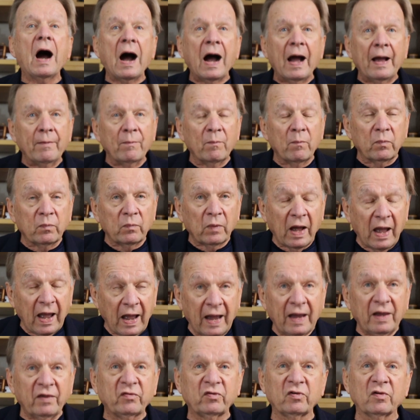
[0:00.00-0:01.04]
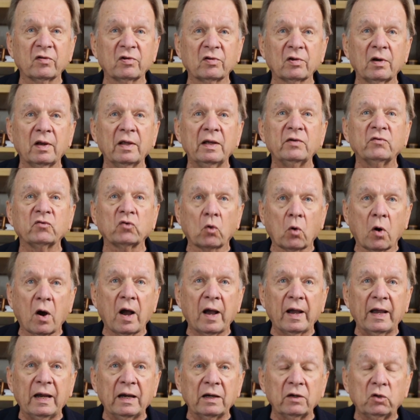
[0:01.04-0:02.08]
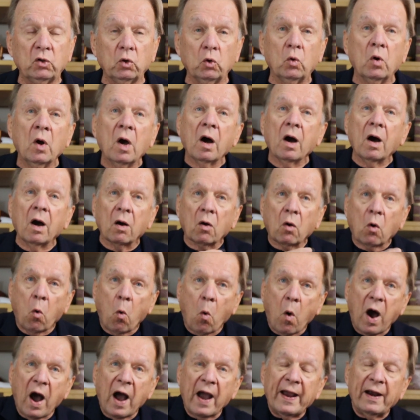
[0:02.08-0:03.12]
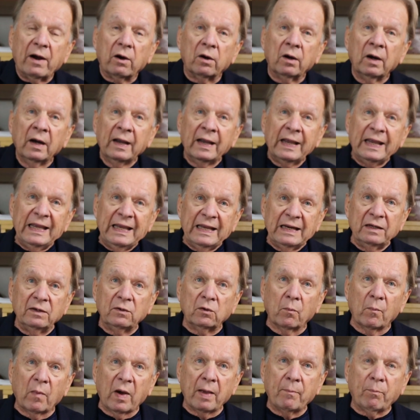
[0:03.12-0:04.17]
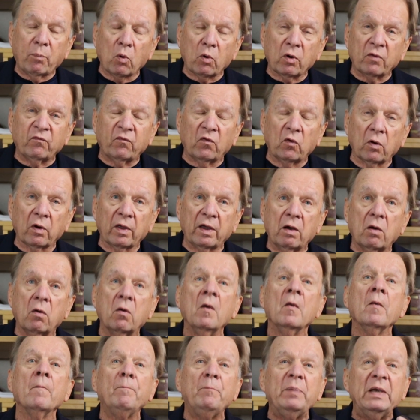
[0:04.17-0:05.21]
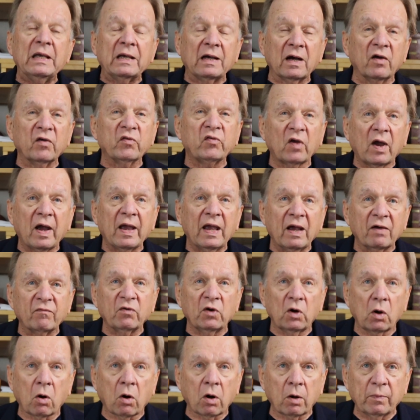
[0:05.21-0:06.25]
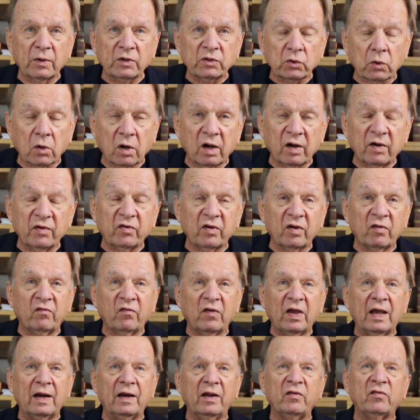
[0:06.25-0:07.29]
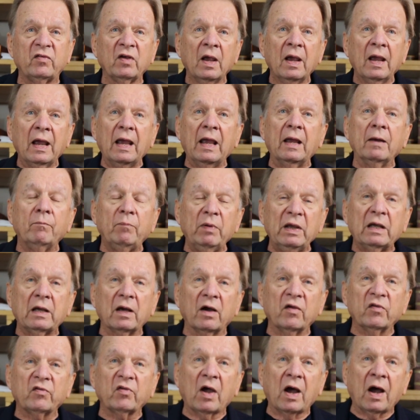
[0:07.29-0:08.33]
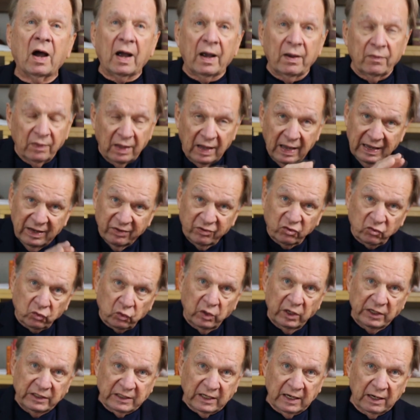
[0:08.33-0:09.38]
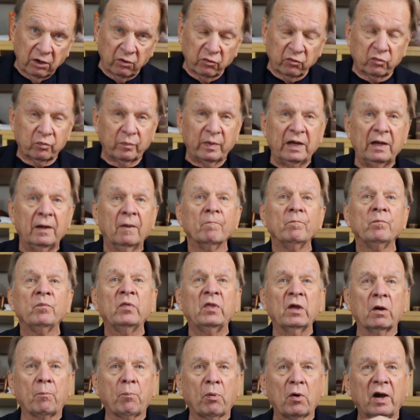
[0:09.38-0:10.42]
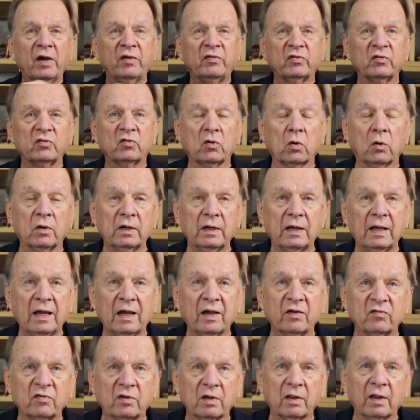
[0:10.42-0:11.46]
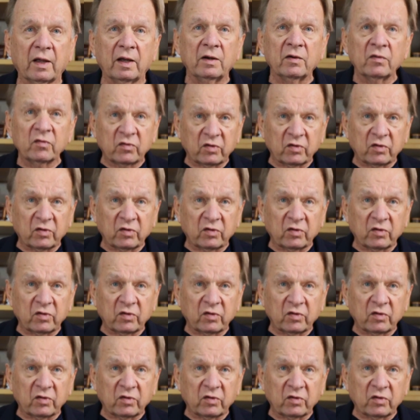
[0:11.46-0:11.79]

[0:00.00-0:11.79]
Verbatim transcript: I'm anxiously trying to acquire into my portfolio because I have an arbitrage advantage and because uh, history tells me their price is going to escalate.